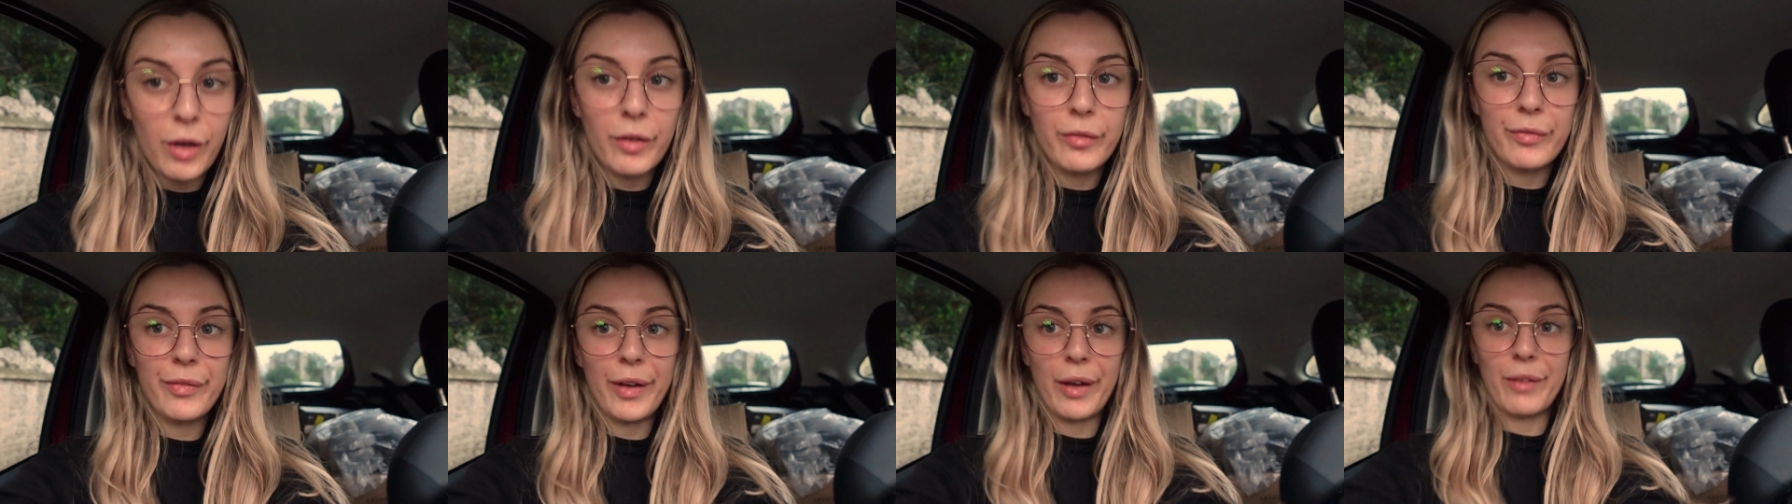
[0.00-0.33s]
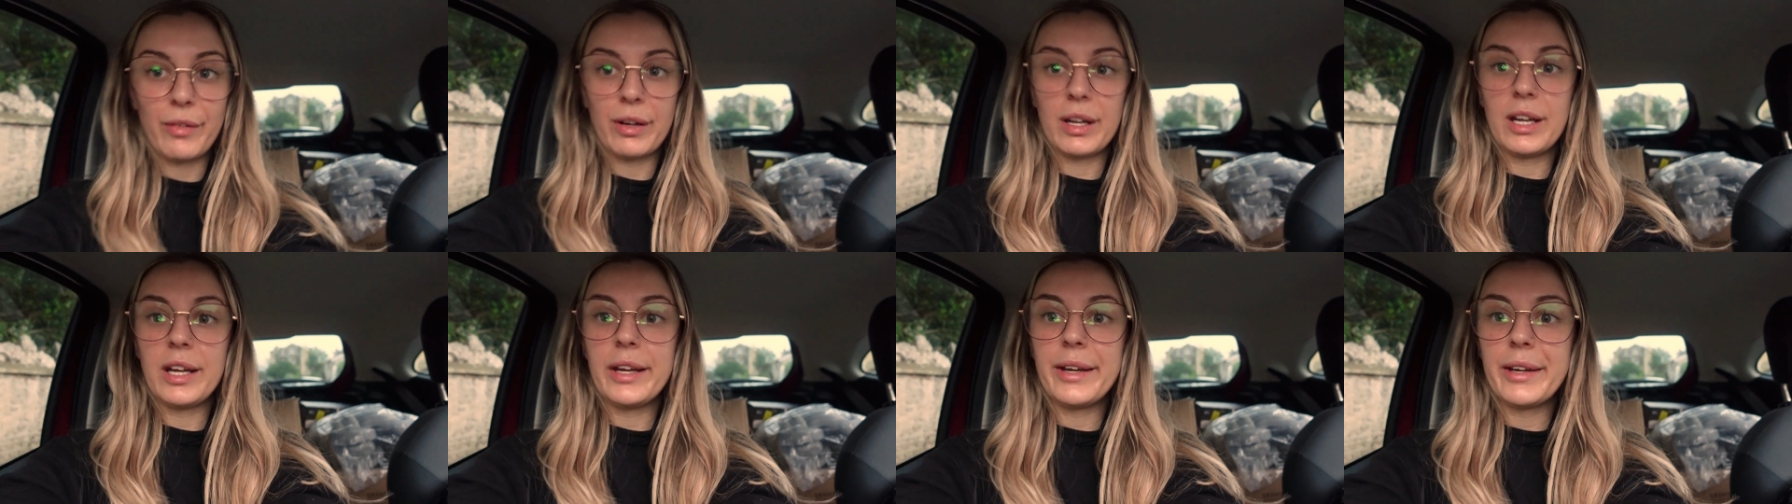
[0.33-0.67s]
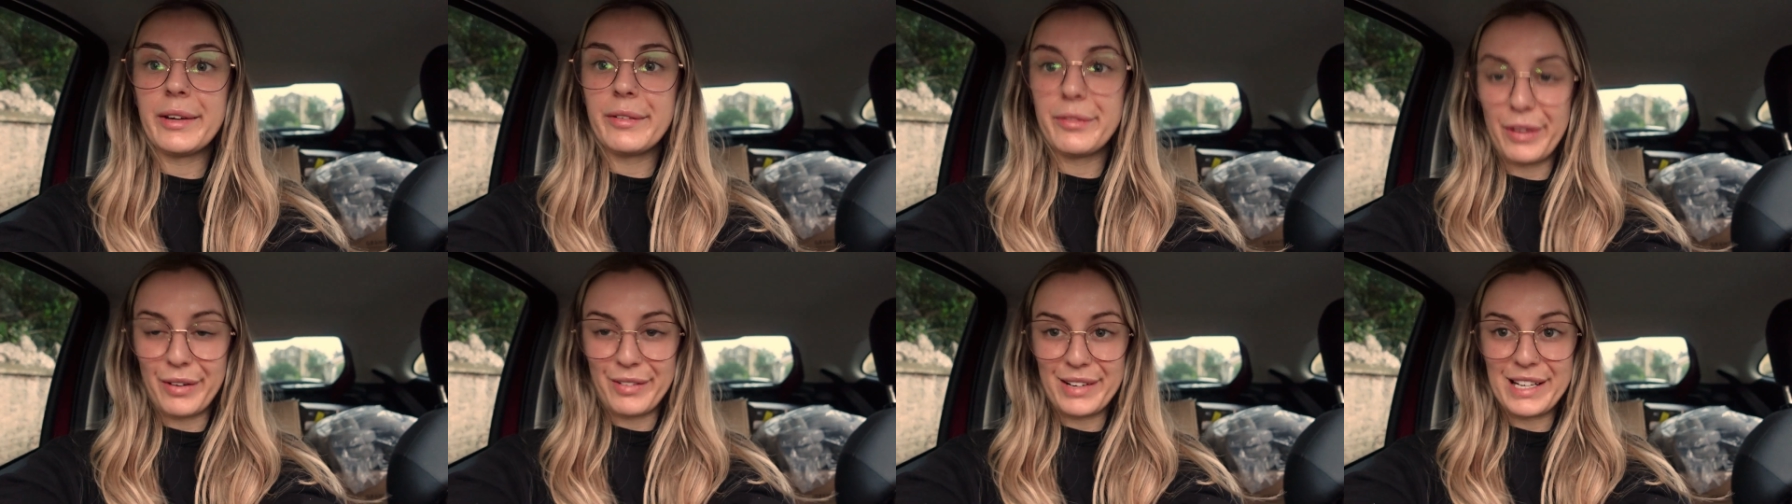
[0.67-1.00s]
very,
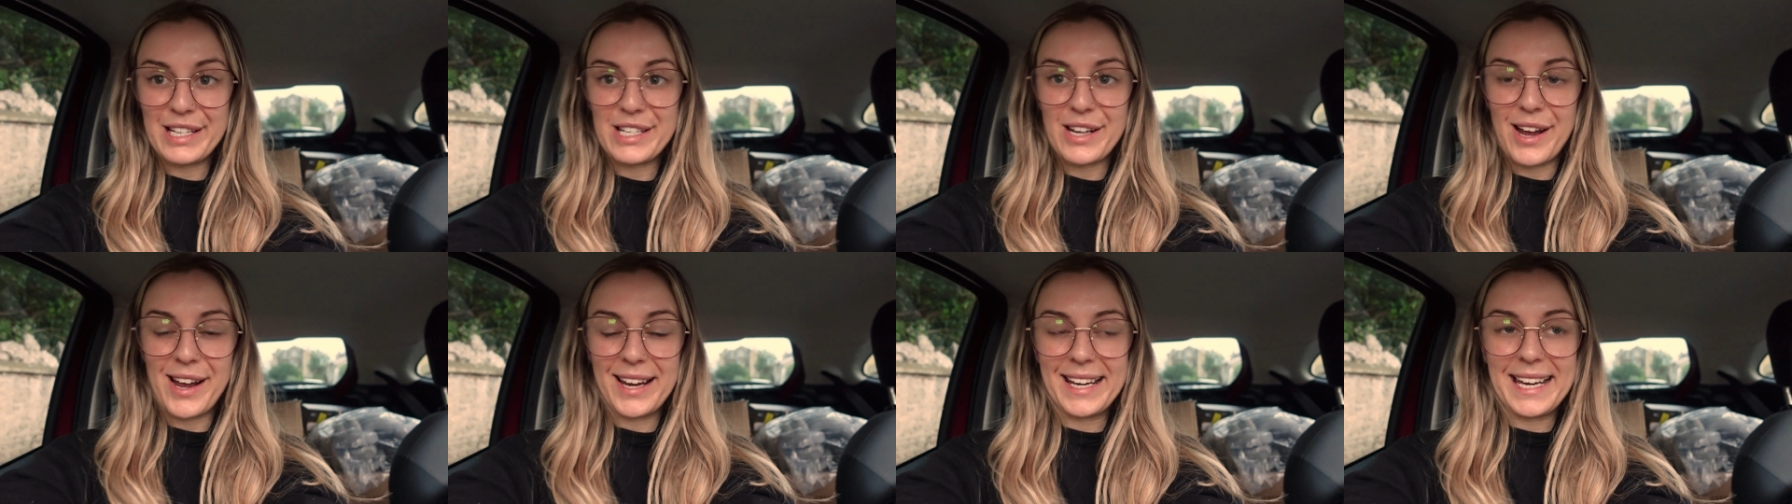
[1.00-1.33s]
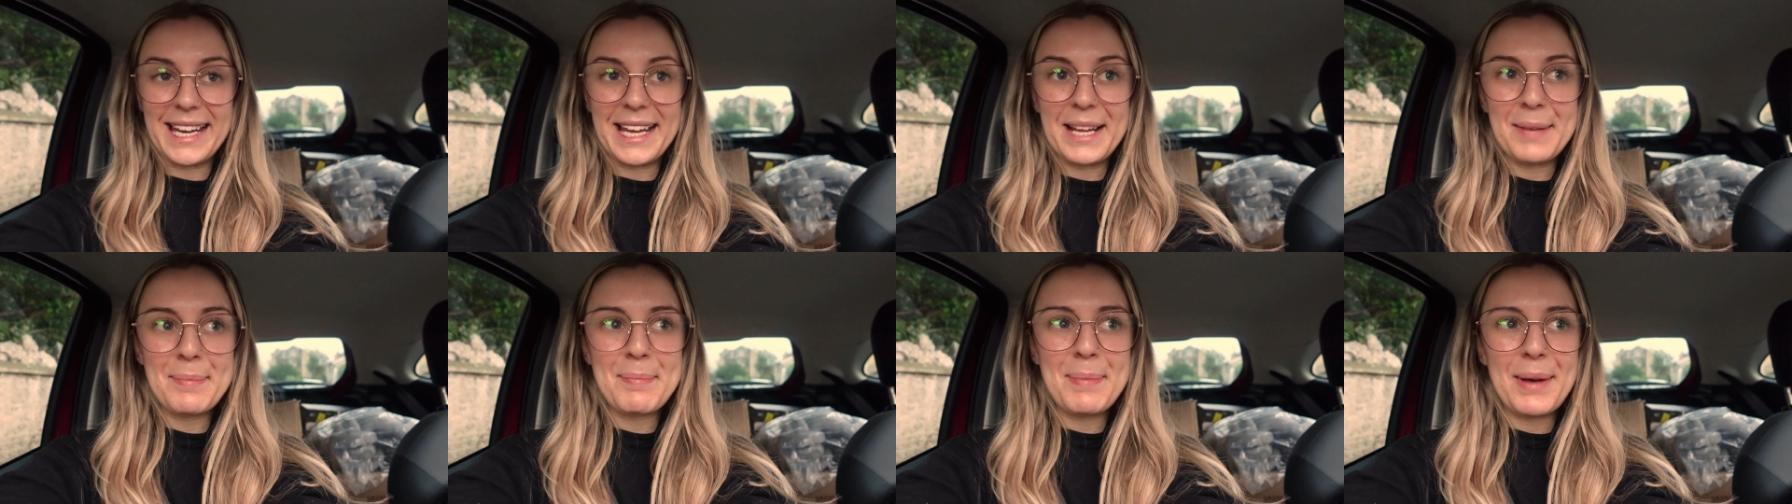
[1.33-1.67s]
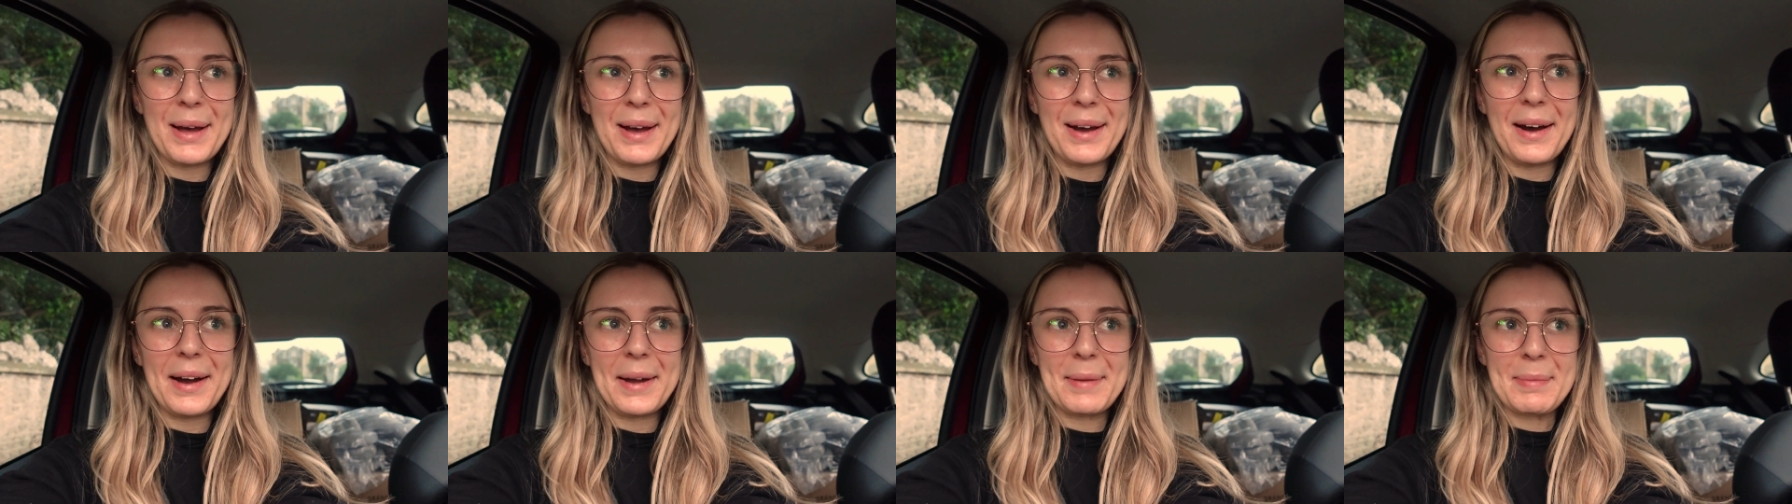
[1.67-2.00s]
very shiny,
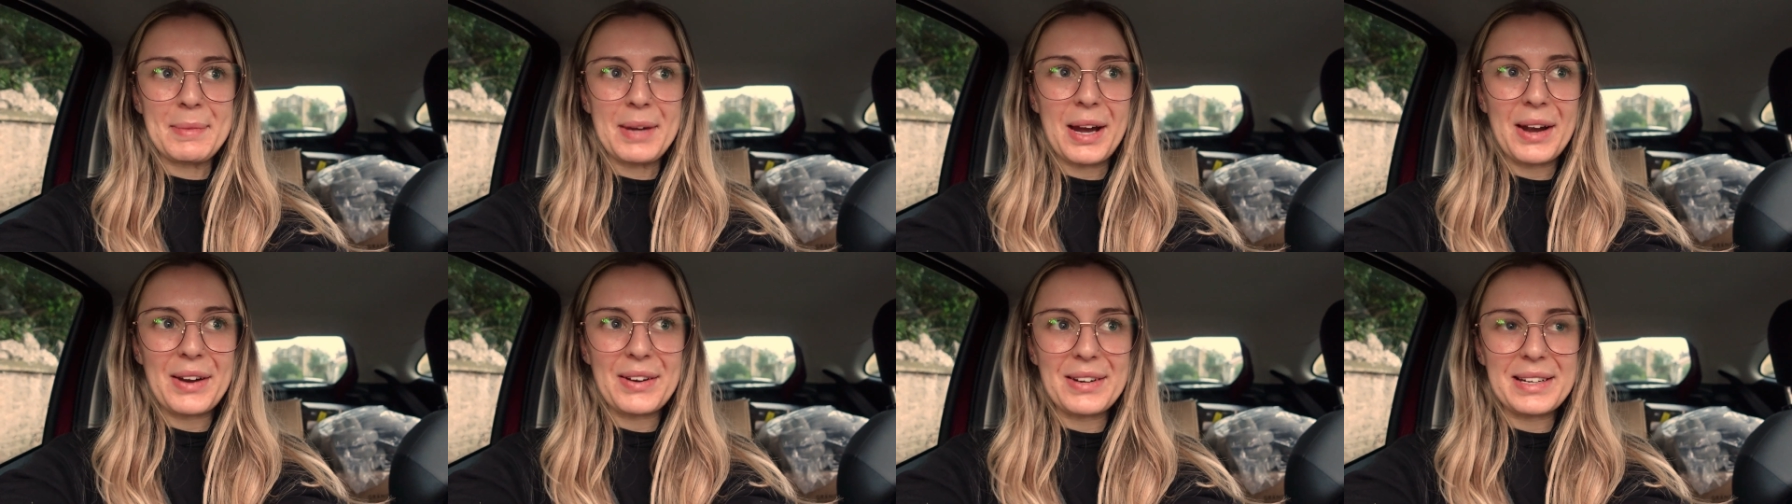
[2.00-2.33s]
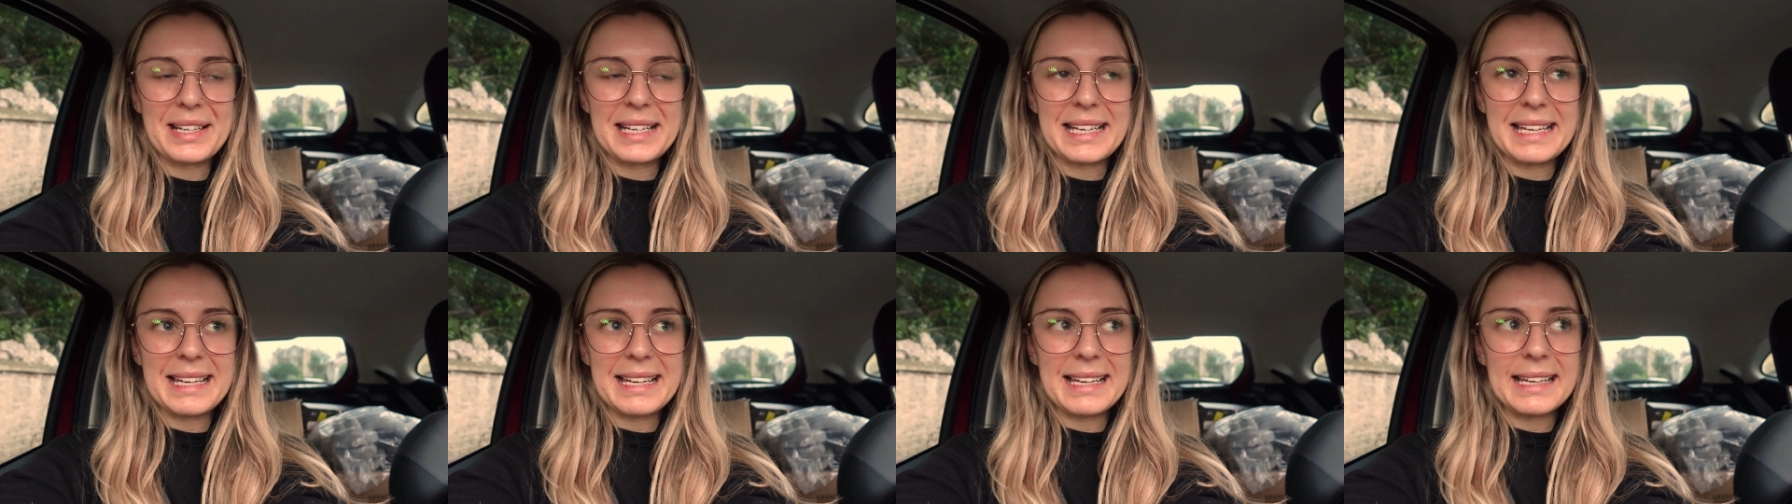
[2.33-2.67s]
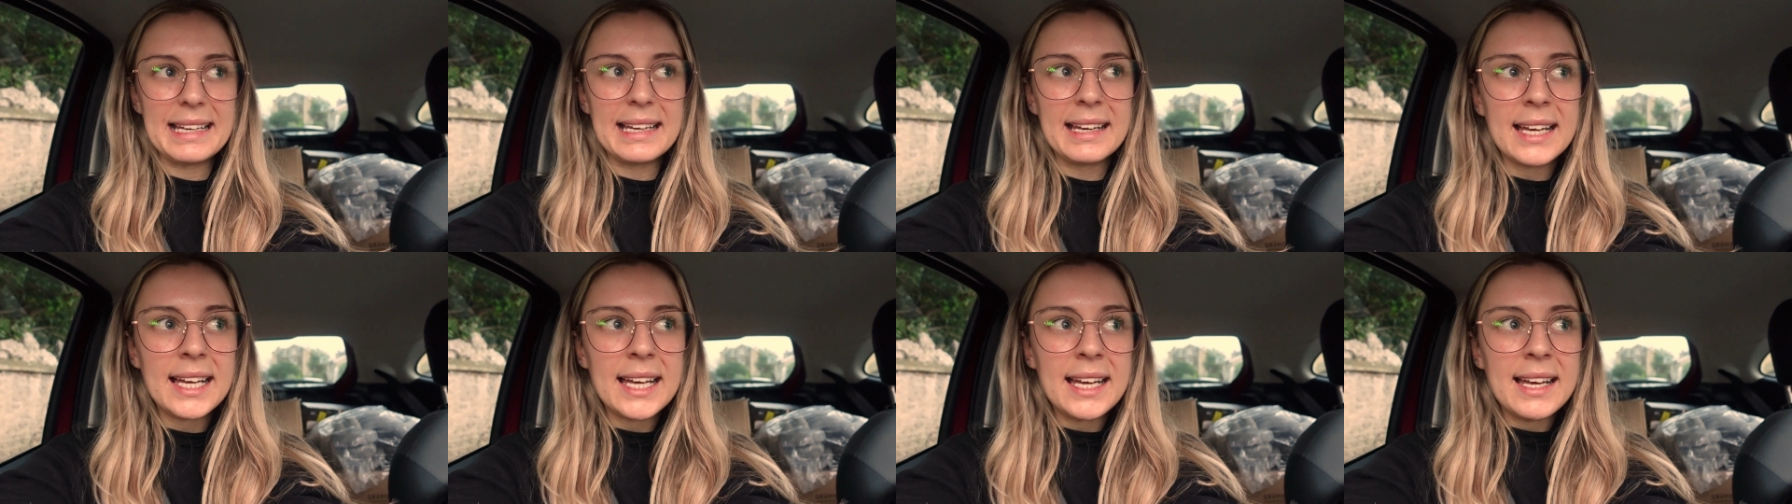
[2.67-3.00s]
but I'm
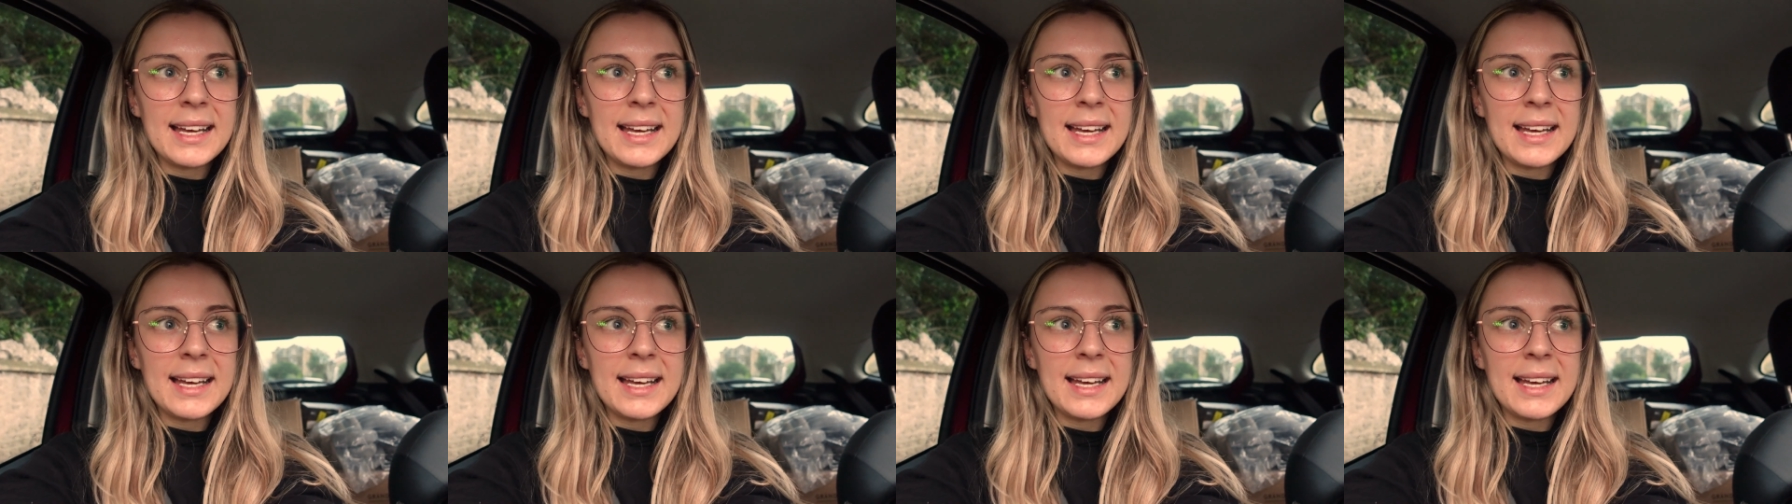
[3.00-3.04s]
currently